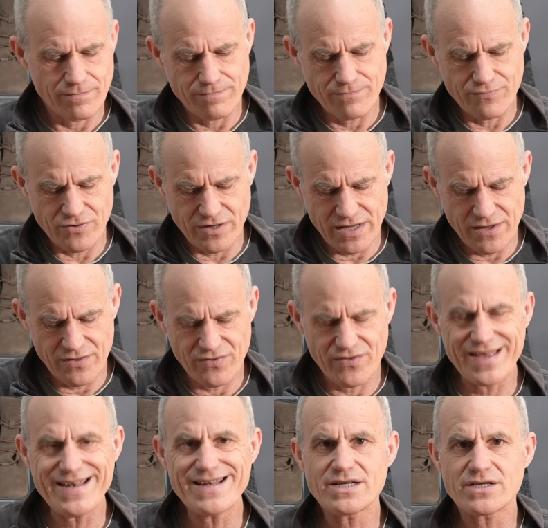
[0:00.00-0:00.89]
pretty
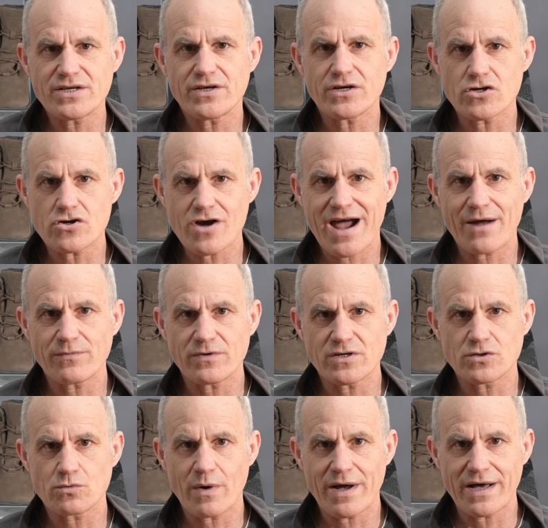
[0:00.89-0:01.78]
thin to the ground
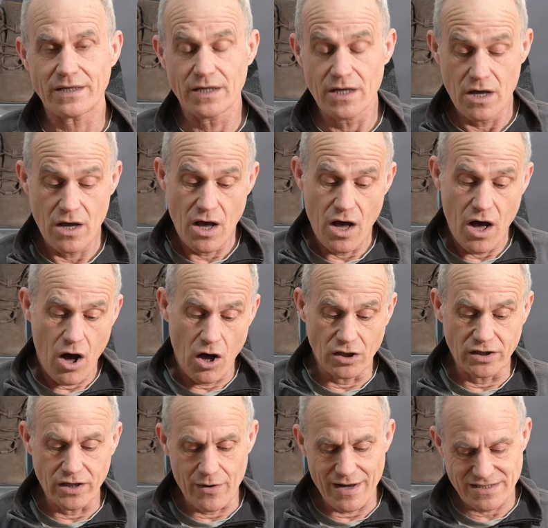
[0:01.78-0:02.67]
as well.
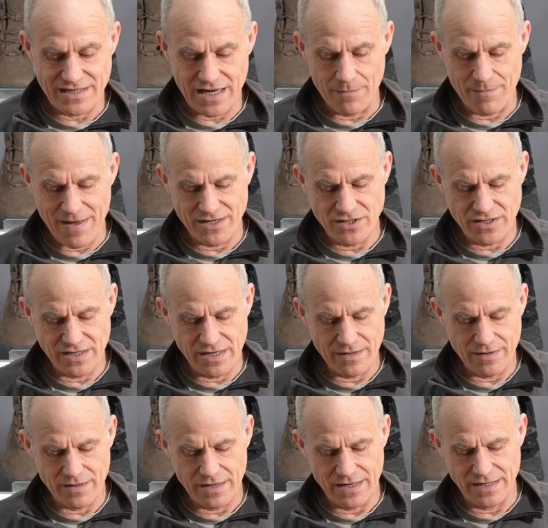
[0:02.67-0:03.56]
Although, as I'll mention
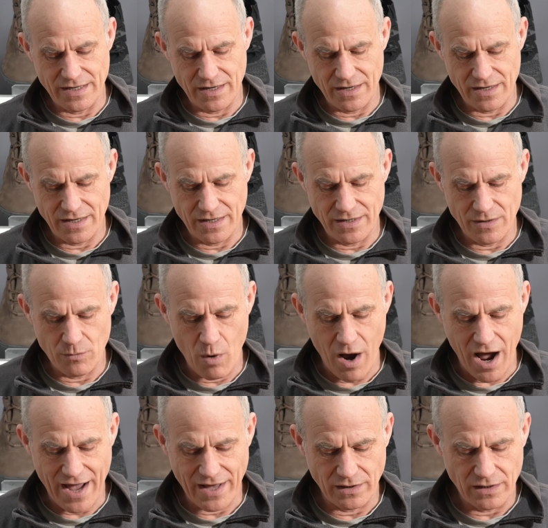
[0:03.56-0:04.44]
in a
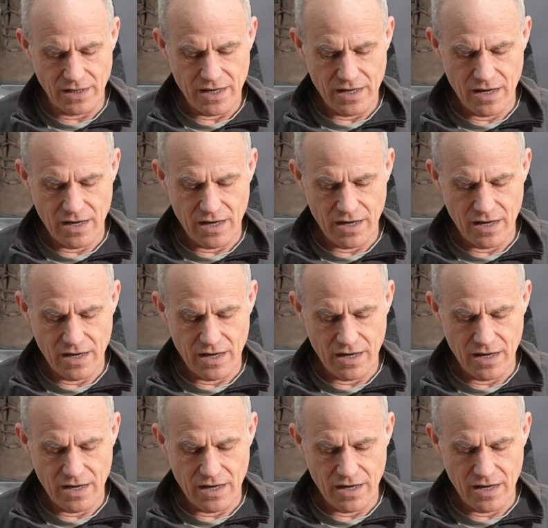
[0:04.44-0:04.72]
while,